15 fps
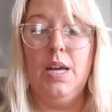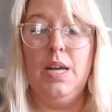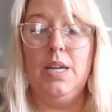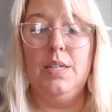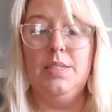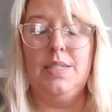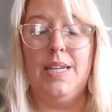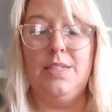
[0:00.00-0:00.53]

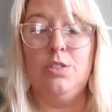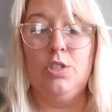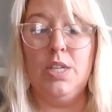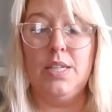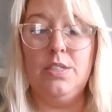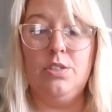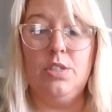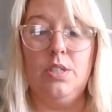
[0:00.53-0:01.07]

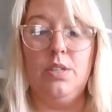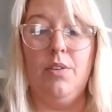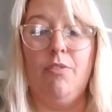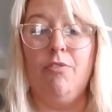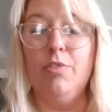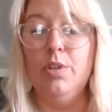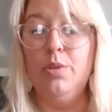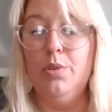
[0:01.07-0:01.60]
digestion, the
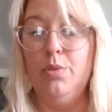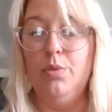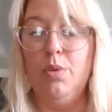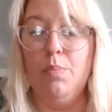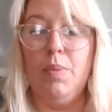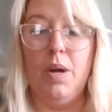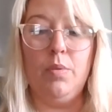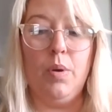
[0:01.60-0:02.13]

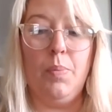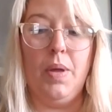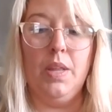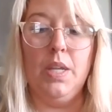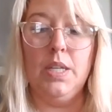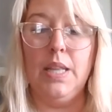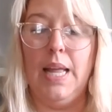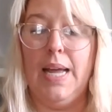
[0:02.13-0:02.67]
flu, bug
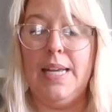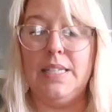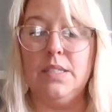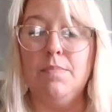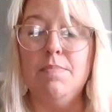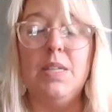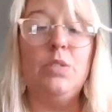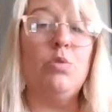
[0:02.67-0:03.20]
repellent,
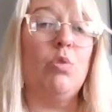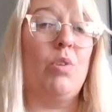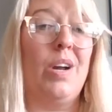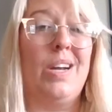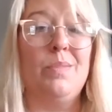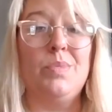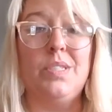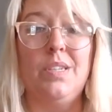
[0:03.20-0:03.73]
lice, menstrual
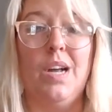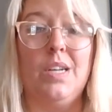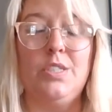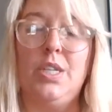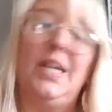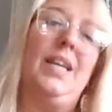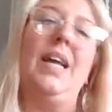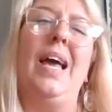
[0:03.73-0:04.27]
cramps,
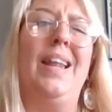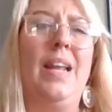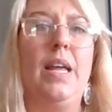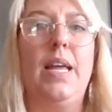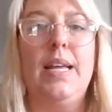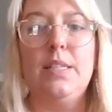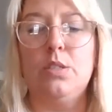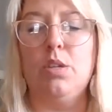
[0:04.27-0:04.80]
nausea. It kind of
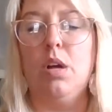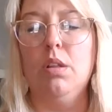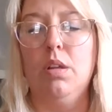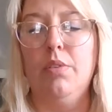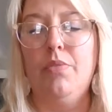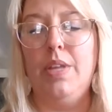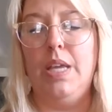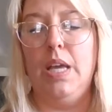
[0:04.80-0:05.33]
hits all
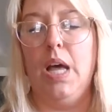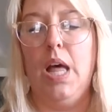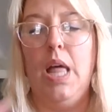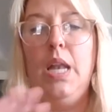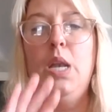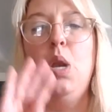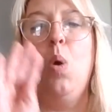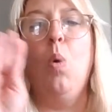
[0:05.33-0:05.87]
of the
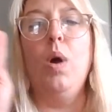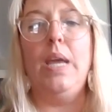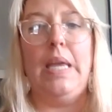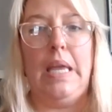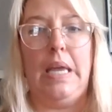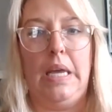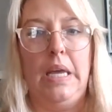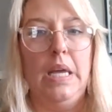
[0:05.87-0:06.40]

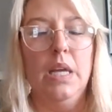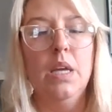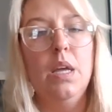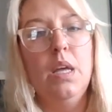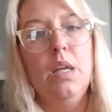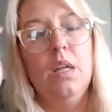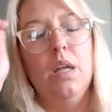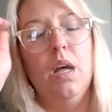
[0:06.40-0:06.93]
annoying
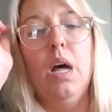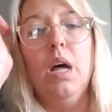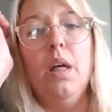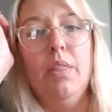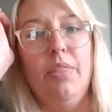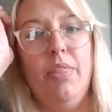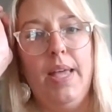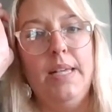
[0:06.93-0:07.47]

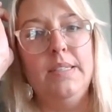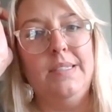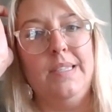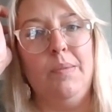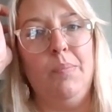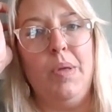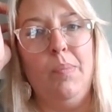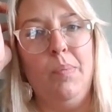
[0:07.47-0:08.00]
things
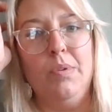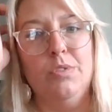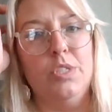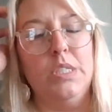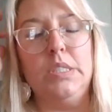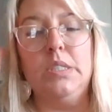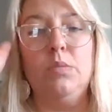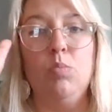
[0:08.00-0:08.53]
that people
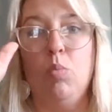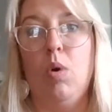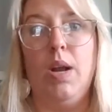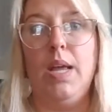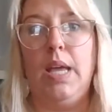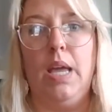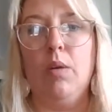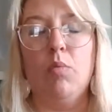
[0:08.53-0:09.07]
just
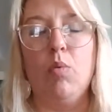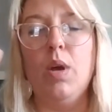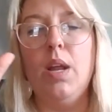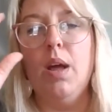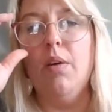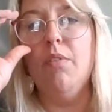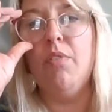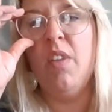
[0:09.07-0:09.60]
want to get
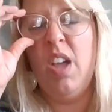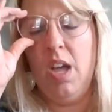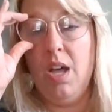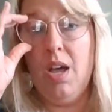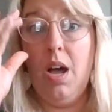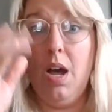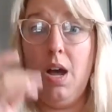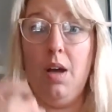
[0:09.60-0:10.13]
rid of.
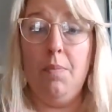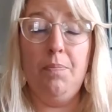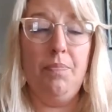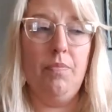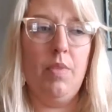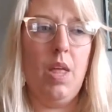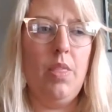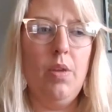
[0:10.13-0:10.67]

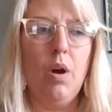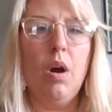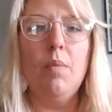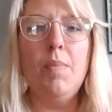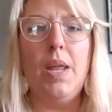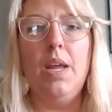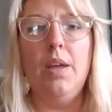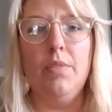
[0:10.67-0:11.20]
And there
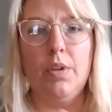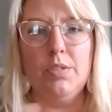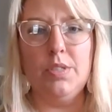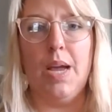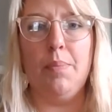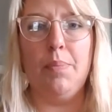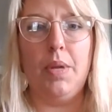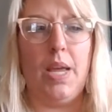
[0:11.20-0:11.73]
are many of those
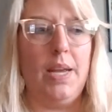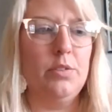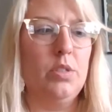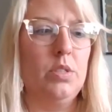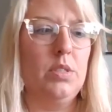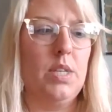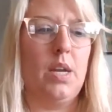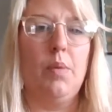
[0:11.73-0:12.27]

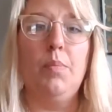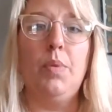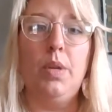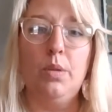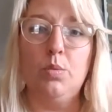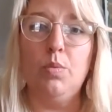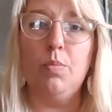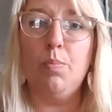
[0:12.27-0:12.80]
applications that can be
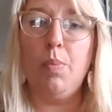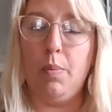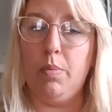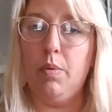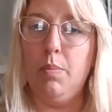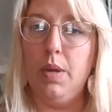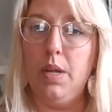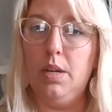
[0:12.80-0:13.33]
used with
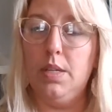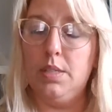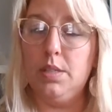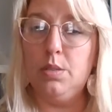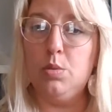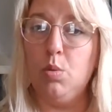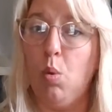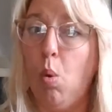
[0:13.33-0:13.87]
peppermint
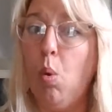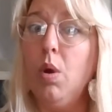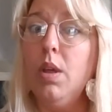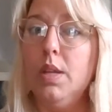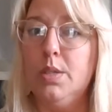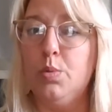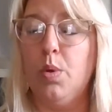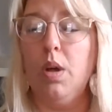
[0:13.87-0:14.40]
essential
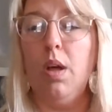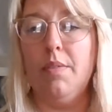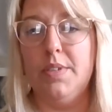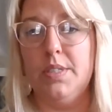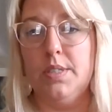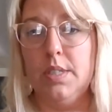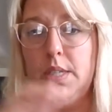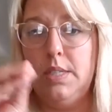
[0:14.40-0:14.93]
oil as well,
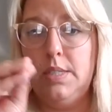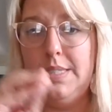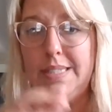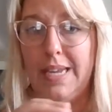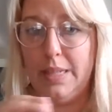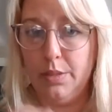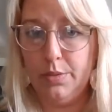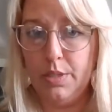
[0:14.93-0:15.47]
obviously
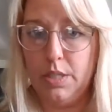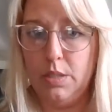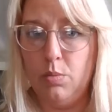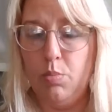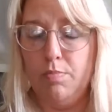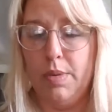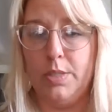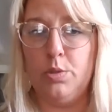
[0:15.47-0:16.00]

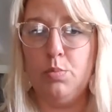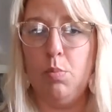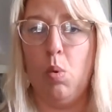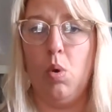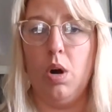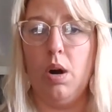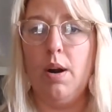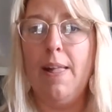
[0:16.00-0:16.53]
diluted much
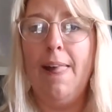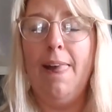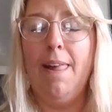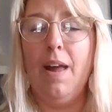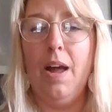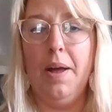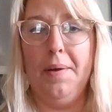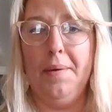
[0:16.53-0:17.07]
more.
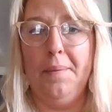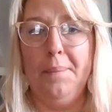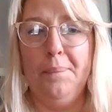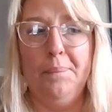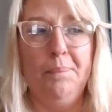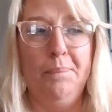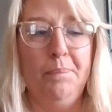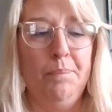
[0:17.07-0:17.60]

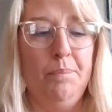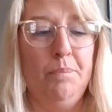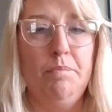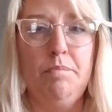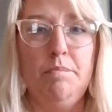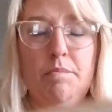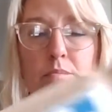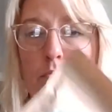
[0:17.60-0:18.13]

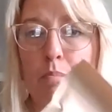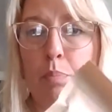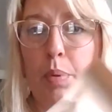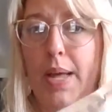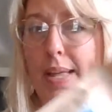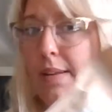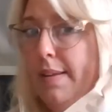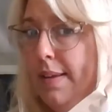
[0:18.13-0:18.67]

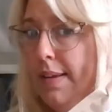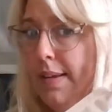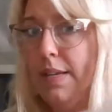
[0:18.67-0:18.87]
But